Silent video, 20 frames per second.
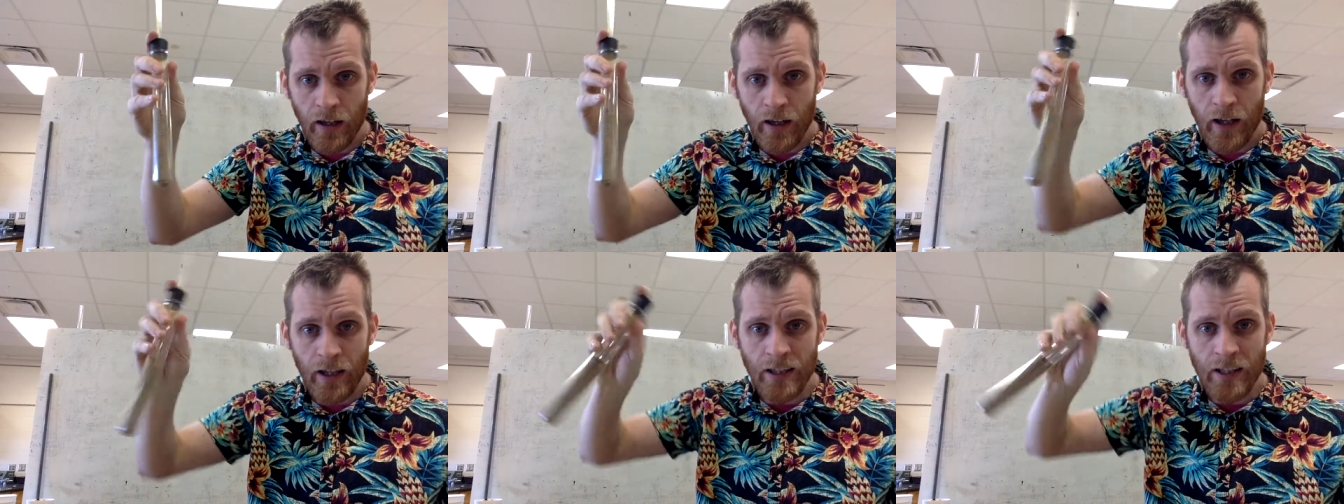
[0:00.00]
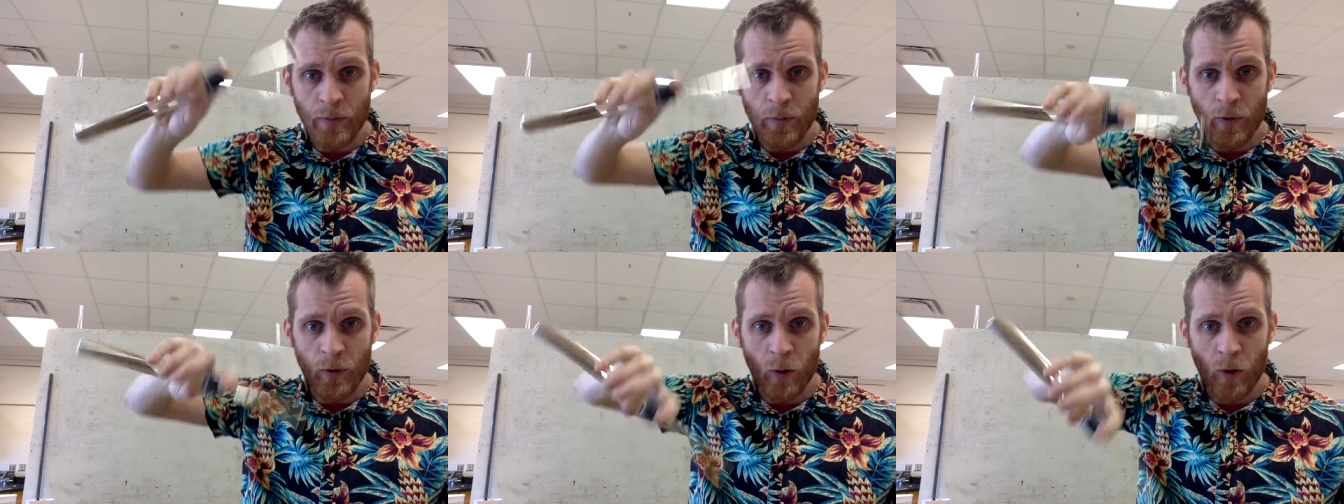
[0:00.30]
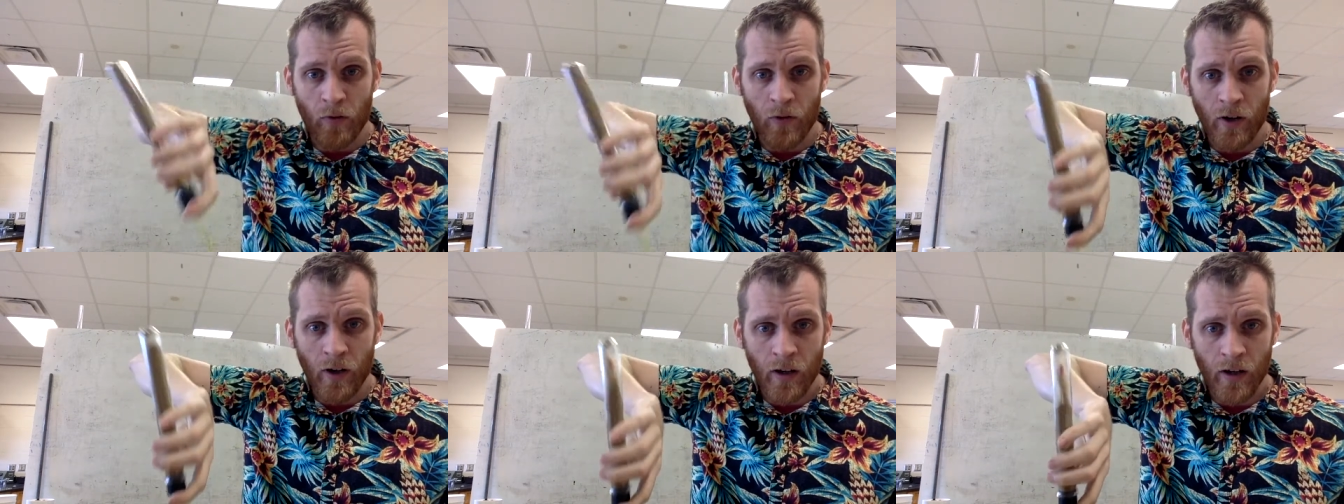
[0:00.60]
and tip it
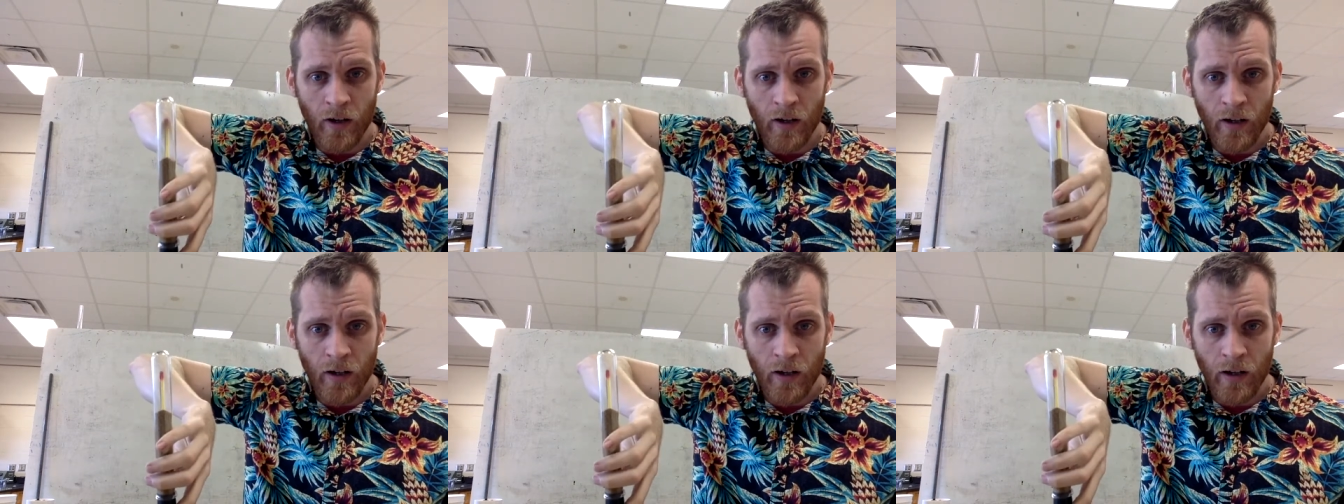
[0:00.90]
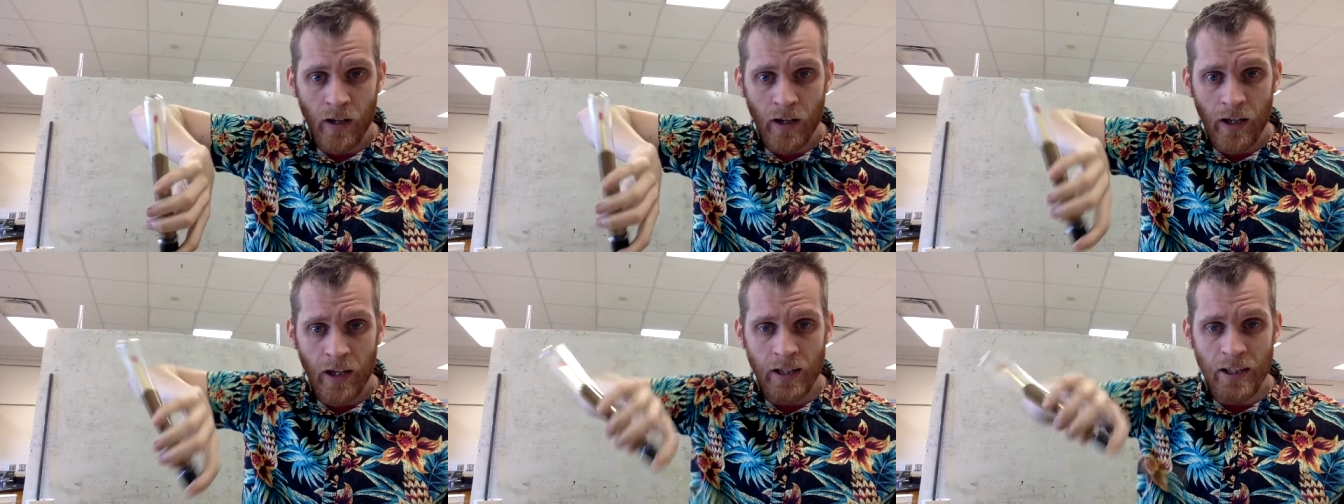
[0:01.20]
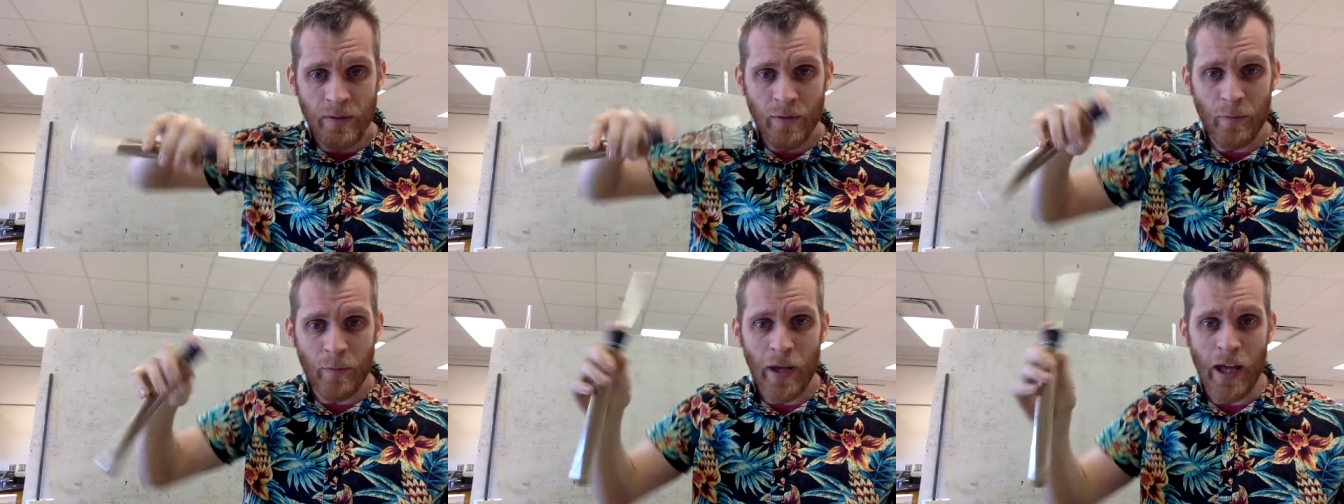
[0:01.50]
over and
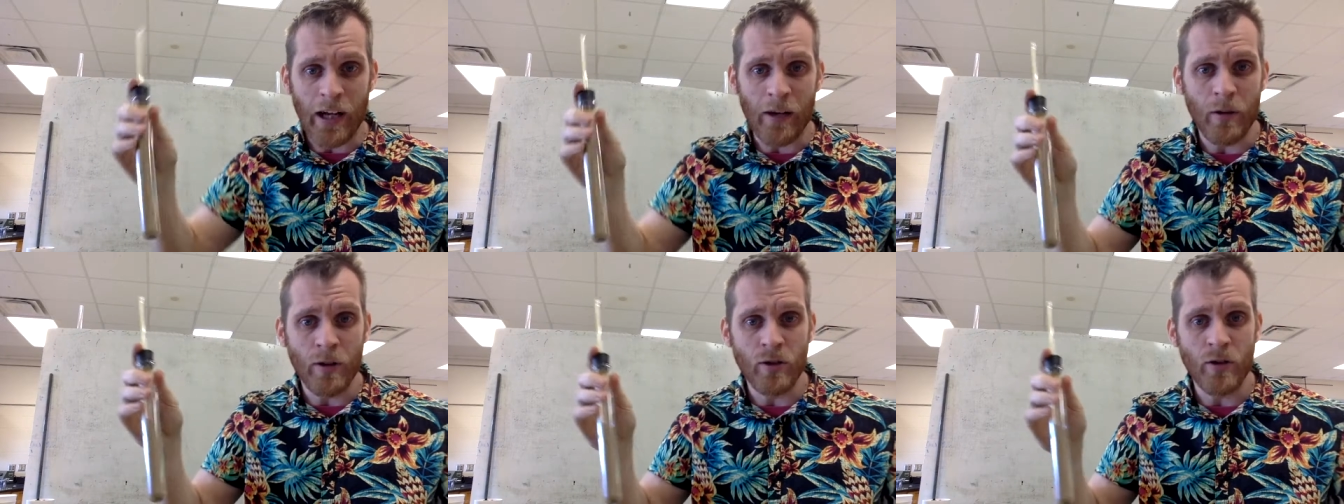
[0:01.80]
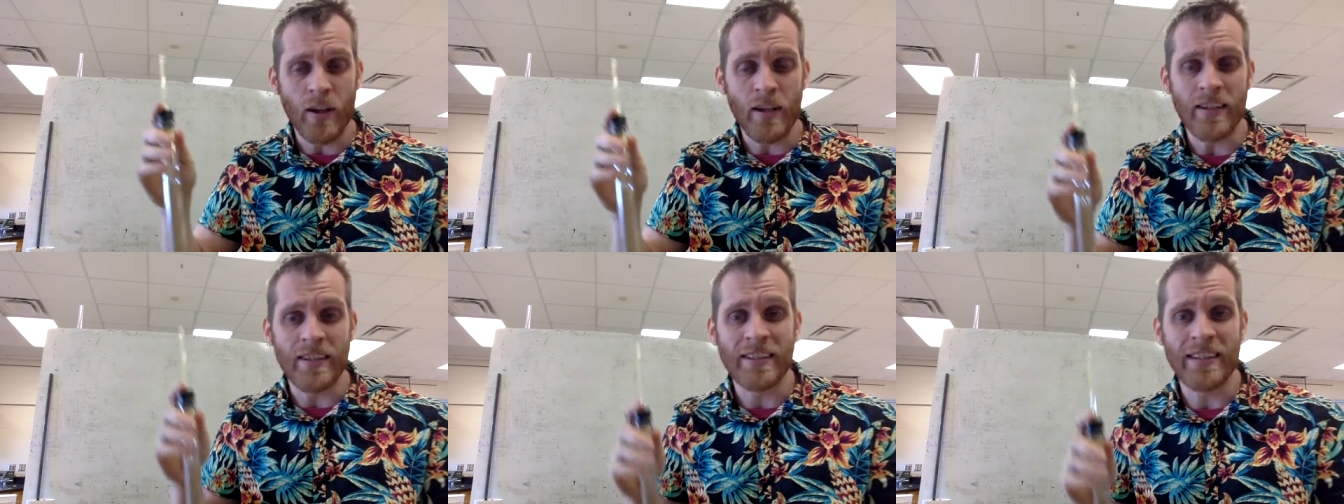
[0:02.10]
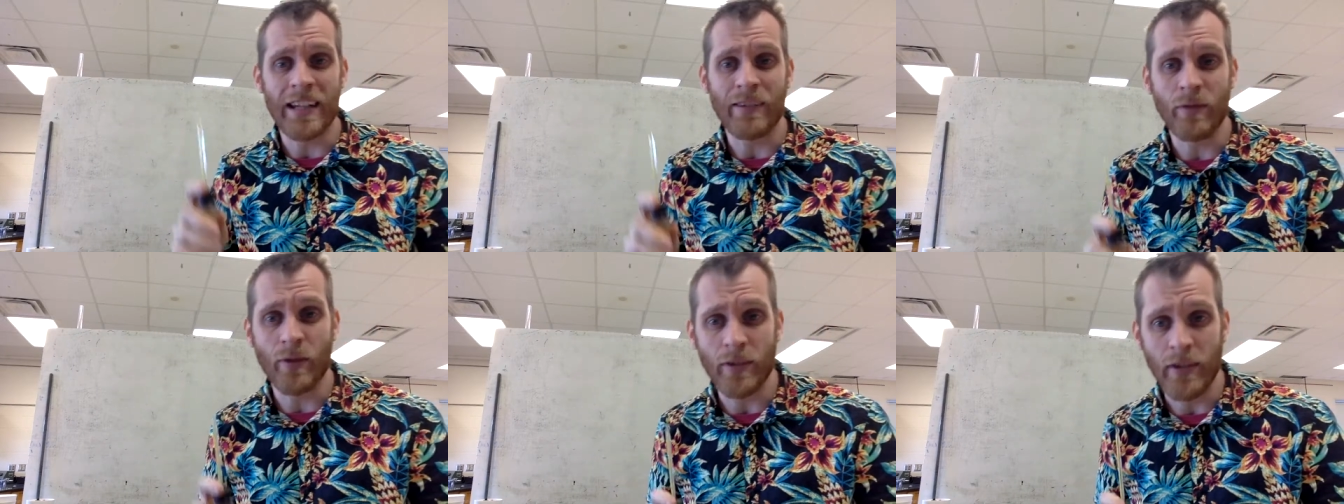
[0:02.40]
tip it back. I'm going to do that
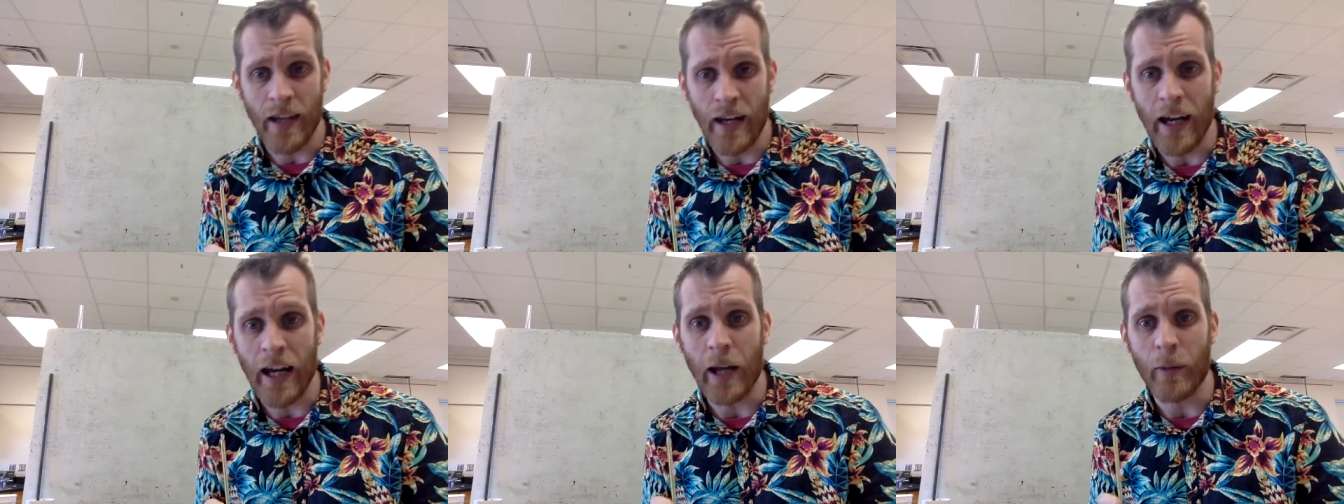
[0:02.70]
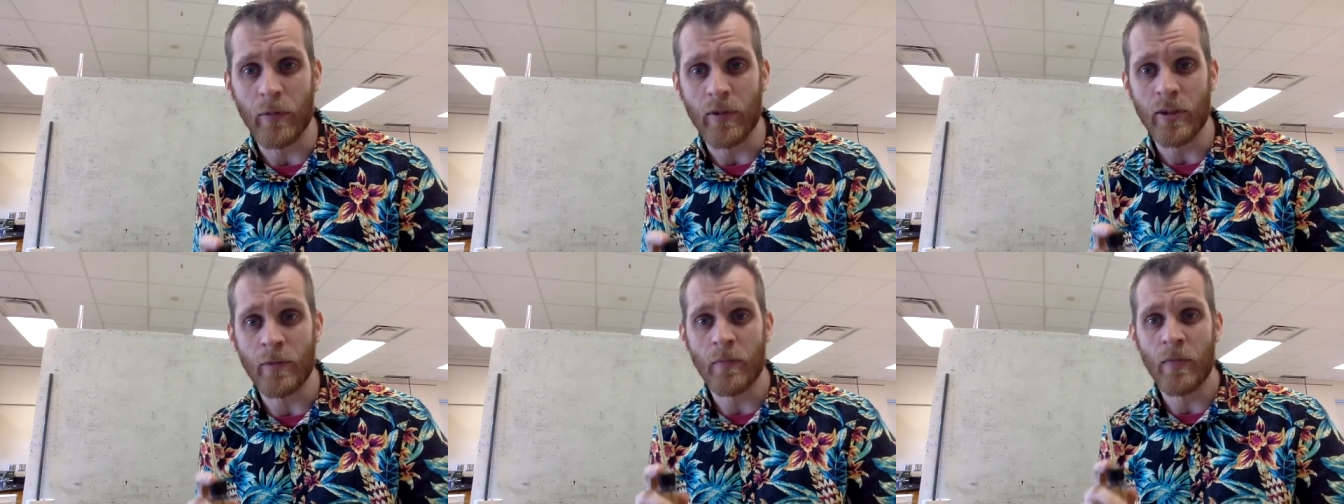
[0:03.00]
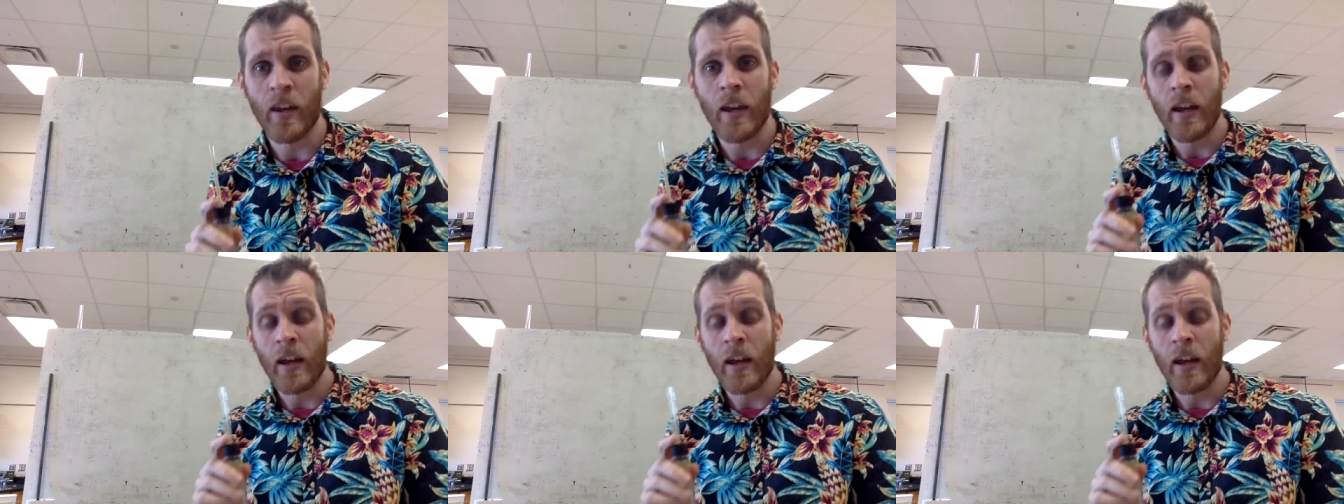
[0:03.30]
several times.